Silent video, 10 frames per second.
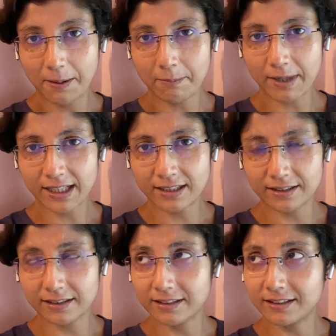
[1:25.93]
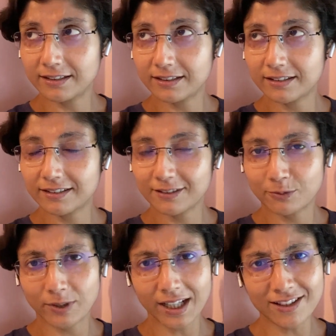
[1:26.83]
But
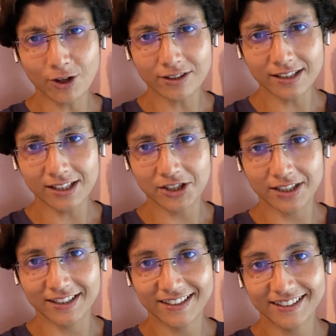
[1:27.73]
what is oscillation?